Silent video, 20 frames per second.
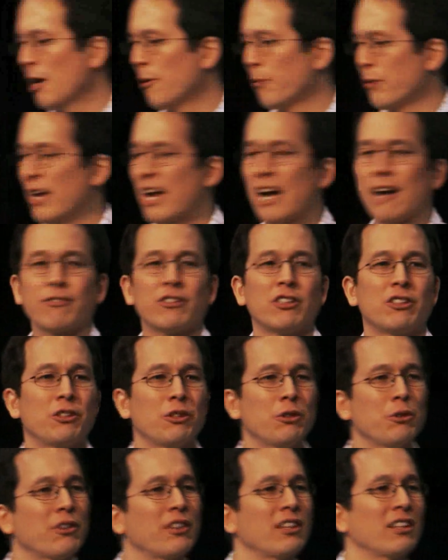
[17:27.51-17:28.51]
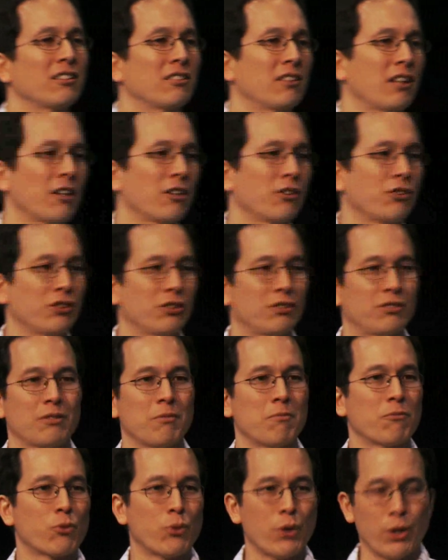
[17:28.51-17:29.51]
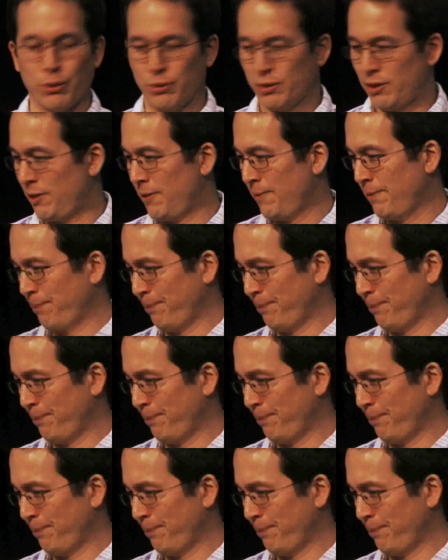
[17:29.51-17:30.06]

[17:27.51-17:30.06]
when you have to do things that are just rote.